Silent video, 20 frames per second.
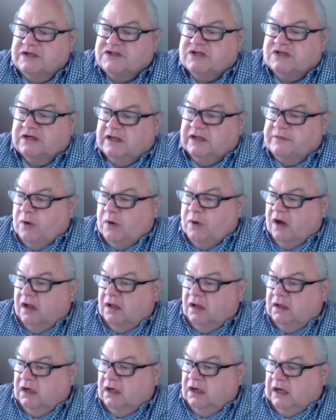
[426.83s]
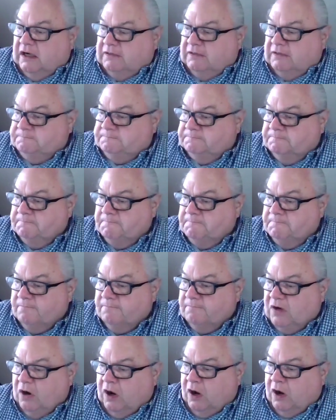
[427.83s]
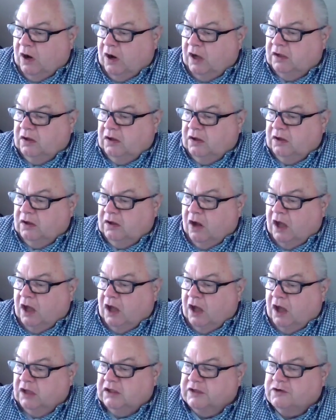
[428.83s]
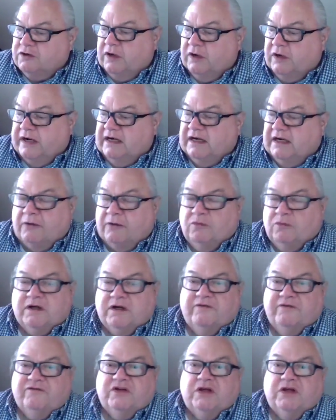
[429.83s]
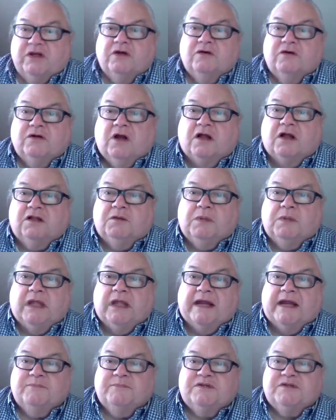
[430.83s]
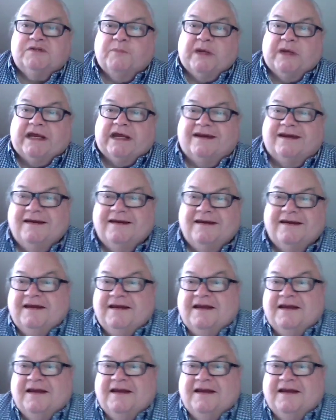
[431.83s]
Paul, all the credit I will give to you and all the blame to me.